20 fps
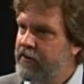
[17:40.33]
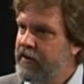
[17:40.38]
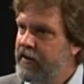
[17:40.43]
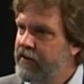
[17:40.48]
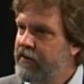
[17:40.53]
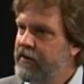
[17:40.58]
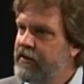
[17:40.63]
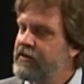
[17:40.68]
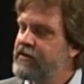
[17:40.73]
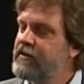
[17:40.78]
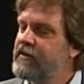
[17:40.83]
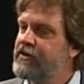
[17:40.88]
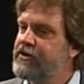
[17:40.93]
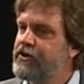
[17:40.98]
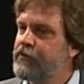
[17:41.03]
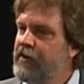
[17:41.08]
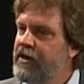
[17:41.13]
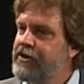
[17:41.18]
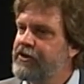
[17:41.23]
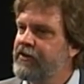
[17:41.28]
In this
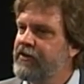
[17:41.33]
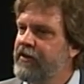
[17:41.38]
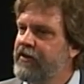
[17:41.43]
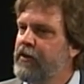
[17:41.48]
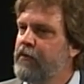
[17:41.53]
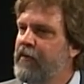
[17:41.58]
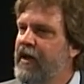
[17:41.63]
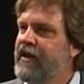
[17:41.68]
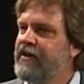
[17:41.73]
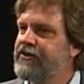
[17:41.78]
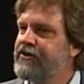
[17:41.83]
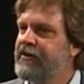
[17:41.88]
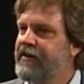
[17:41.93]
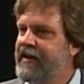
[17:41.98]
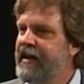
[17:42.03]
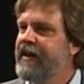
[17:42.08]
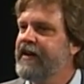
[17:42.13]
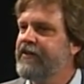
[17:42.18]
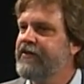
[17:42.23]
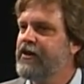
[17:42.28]
situation, then the banks are
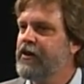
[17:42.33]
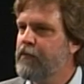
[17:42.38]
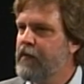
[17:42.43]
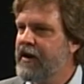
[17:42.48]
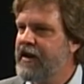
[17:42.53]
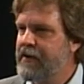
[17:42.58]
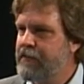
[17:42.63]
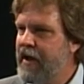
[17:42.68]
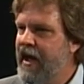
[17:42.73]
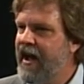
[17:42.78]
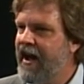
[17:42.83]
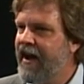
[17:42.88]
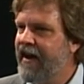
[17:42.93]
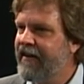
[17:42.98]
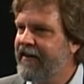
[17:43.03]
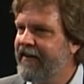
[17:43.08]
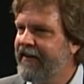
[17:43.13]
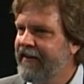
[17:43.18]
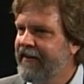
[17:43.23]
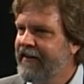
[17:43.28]
getting their money
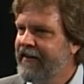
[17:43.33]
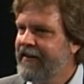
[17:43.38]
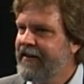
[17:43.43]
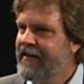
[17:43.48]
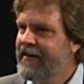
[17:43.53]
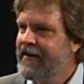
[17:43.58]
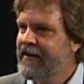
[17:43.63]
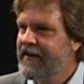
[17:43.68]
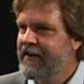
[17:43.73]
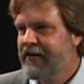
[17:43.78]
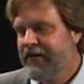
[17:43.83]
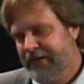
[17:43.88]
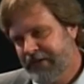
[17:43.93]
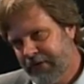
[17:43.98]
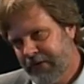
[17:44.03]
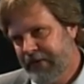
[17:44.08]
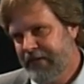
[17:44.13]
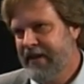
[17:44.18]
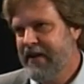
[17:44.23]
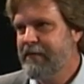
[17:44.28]
back,
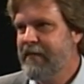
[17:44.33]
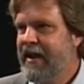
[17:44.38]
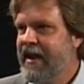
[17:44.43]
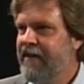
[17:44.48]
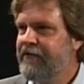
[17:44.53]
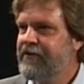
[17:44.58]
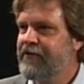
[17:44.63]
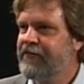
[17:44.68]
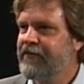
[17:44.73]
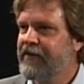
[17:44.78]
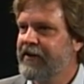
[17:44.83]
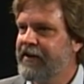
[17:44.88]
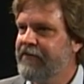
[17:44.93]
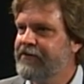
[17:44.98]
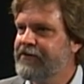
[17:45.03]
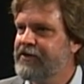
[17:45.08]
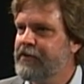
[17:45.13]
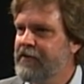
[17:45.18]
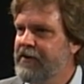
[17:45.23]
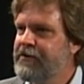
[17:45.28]
though they may have to
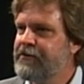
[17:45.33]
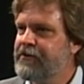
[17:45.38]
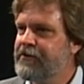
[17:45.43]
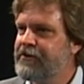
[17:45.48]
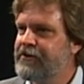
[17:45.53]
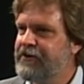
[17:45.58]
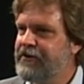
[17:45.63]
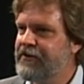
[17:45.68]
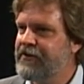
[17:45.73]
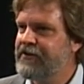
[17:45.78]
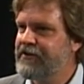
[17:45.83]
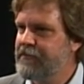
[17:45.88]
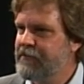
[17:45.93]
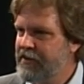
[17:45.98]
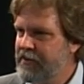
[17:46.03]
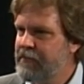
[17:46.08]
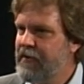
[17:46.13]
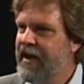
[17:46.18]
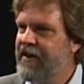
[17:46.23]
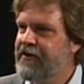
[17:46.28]
forgive some interest due to some of
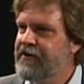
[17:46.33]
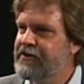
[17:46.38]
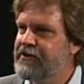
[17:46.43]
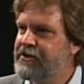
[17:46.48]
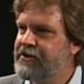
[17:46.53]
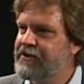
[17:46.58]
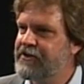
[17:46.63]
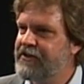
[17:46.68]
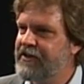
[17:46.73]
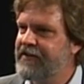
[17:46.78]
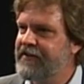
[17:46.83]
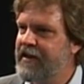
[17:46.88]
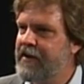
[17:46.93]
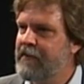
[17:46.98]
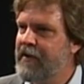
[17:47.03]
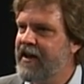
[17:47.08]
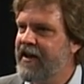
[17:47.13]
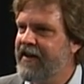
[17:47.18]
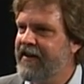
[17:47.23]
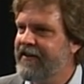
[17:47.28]
the bad decisions that they
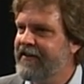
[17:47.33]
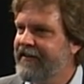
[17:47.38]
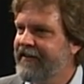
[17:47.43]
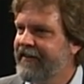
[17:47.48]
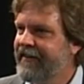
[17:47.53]
made.